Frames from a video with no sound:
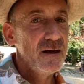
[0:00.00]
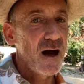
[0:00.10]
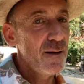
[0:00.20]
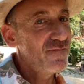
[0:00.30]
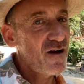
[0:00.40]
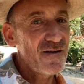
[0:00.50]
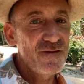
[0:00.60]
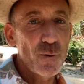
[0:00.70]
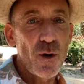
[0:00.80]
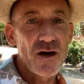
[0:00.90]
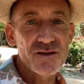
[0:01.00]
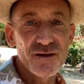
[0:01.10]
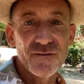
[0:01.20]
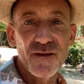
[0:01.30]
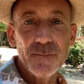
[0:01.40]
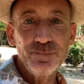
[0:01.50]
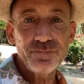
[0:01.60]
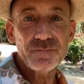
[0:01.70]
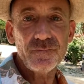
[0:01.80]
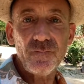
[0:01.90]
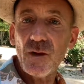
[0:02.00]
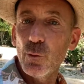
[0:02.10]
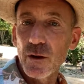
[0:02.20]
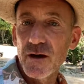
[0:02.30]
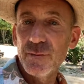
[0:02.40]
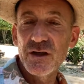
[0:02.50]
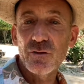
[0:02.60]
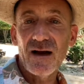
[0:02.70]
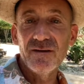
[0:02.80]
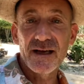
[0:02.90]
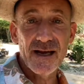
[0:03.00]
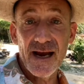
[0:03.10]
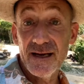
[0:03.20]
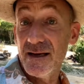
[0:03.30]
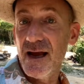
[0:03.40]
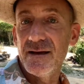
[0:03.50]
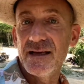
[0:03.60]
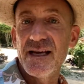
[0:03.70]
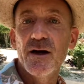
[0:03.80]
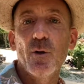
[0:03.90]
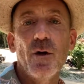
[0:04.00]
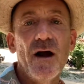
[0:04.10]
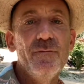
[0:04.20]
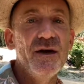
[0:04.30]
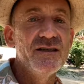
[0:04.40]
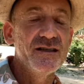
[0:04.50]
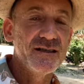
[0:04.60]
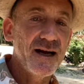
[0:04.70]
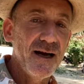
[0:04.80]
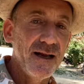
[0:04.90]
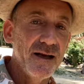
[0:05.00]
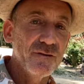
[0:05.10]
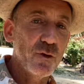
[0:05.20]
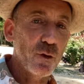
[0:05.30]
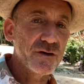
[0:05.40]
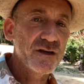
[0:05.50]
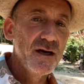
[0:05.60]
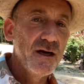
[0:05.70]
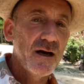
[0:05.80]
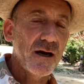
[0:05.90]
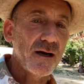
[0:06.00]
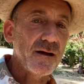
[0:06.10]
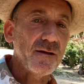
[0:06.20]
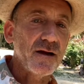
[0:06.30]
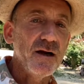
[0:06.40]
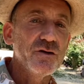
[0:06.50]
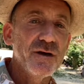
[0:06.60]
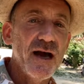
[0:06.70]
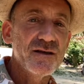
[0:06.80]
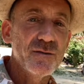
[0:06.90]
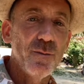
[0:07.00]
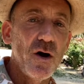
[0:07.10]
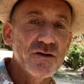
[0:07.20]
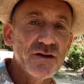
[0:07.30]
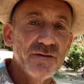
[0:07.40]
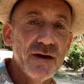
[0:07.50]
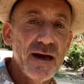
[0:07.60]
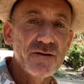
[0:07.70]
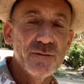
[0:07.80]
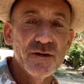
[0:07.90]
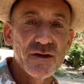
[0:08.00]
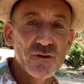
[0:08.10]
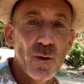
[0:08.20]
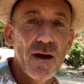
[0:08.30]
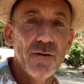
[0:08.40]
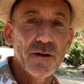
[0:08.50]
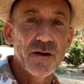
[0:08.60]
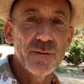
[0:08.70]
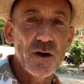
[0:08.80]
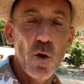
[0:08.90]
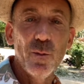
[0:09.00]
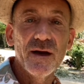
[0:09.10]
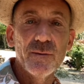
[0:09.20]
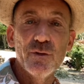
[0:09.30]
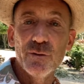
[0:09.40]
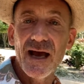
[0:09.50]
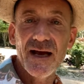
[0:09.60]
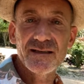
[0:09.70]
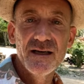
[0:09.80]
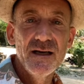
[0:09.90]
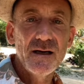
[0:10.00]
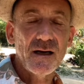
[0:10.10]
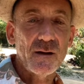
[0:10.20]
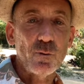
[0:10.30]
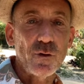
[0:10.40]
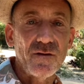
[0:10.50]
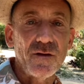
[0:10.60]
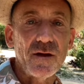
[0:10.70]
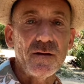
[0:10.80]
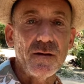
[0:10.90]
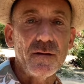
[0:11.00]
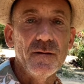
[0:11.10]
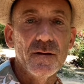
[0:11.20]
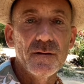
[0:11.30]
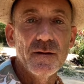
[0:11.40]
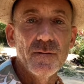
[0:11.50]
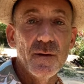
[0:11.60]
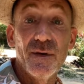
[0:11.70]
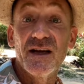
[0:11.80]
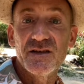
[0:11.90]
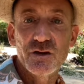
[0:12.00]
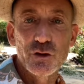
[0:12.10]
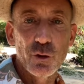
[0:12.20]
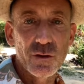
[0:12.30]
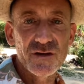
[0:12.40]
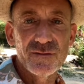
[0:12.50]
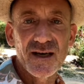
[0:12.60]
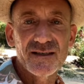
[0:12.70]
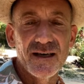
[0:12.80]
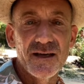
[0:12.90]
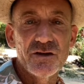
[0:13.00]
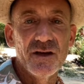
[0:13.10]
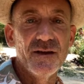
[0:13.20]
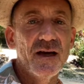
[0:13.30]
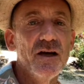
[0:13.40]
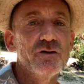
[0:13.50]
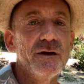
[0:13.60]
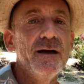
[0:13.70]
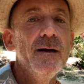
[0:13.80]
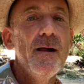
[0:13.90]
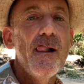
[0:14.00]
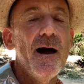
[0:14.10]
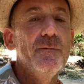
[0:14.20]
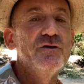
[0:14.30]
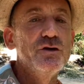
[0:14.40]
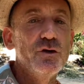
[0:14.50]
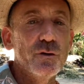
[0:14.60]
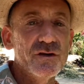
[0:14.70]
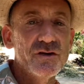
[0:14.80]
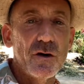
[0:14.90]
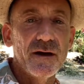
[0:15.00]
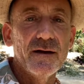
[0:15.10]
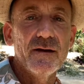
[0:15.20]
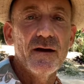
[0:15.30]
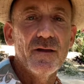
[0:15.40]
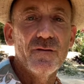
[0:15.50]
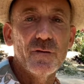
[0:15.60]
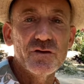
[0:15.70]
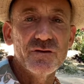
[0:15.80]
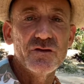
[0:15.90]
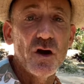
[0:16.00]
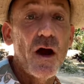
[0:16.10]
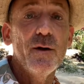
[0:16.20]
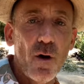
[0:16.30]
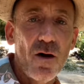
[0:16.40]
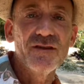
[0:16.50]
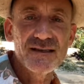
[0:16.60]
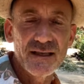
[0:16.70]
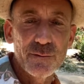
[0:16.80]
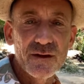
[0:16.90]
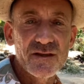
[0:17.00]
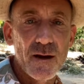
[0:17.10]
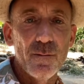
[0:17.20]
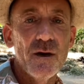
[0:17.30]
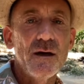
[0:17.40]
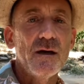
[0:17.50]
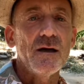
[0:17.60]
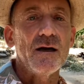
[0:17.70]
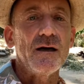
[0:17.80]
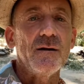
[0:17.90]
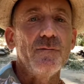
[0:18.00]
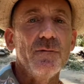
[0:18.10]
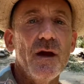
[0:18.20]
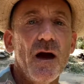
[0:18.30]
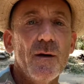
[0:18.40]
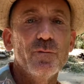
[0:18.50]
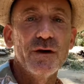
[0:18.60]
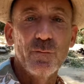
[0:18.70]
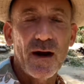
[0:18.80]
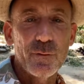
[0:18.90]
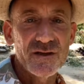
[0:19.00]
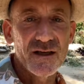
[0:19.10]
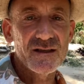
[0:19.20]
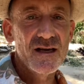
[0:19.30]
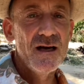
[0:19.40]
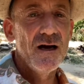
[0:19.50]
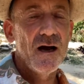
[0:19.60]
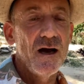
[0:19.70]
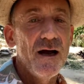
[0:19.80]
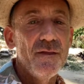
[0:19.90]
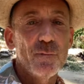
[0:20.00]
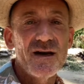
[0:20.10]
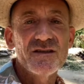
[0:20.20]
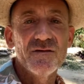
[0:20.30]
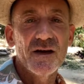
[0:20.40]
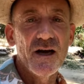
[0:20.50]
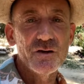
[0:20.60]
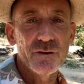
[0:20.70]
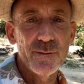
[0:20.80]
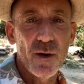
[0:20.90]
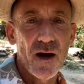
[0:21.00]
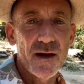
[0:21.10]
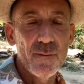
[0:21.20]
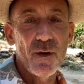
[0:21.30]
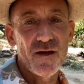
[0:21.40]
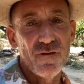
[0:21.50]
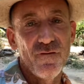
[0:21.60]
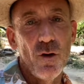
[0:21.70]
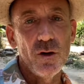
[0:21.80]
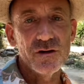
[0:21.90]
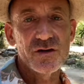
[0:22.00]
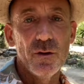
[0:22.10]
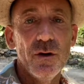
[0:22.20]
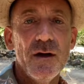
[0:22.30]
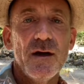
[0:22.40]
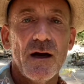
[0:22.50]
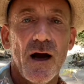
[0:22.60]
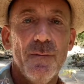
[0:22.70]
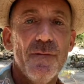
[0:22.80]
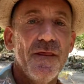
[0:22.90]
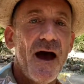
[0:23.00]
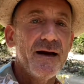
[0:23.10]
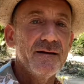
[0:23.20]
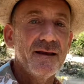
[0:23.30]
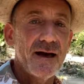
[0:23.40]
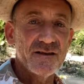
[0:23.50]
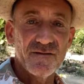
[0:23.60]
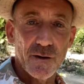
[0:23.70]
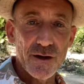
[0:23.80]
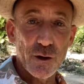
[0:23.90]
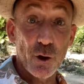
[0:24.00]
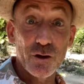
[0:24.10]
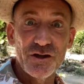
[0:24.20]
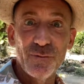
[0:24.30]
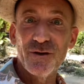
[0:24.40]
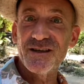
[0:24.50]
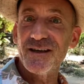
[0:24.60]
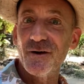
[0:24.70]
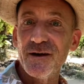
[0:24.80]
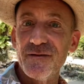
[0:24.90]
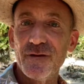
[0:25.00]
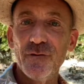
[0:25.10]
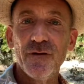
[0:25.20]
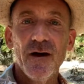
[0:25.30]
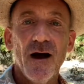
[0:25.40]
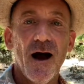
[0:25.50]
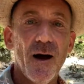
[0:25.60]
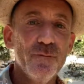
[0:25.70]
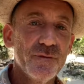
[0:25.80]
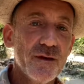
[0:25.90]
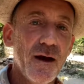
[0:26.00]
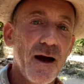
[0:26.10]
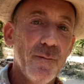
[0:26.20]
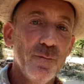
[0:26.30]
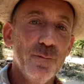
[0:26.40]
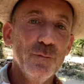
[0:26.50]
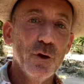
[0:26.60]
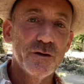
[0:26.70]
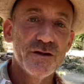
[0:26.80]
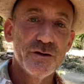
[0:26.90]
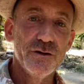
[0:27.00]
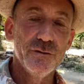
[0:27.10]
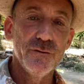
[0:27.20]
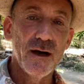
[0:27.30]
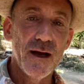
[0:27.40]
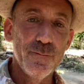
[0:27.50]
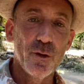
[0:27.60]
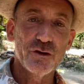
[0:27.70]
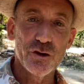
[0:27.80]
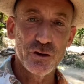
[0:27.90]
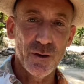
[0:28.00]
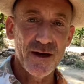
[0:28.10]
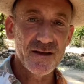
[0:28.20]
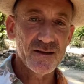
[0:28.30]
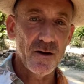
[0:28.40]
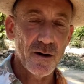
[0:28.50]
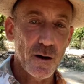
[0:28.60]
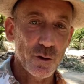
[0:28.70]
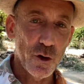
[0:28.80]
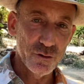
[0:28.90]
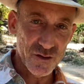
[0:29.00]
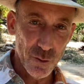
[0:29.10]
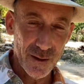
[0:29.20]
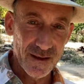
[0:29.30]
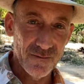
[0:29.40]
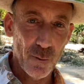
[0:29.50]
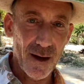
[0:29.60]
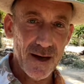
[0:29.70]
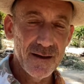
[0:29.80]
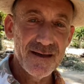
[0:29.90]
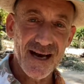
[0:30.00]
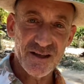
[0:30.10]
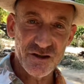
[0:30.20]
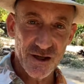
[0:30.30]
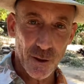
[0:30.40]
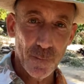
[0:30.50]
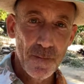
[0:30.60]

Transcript: I'm, I feel positive that we're going to be traveling again. And, and here where I'm based in Thailand, of course, uh, the country has some positive announcements as well. They're going to be opening Phuket, um, one of the, the, the, the, the biggest tourism destination in the country, um, to tourists starting uh, the first of July, obviously with some um, uh, prerequisites uh, and the rest of the country by, by the fall. So um, that, that is very encouraging, particularly if you've um, um, looked to uh, and booked to join us on our Koh Samui Live Away next year.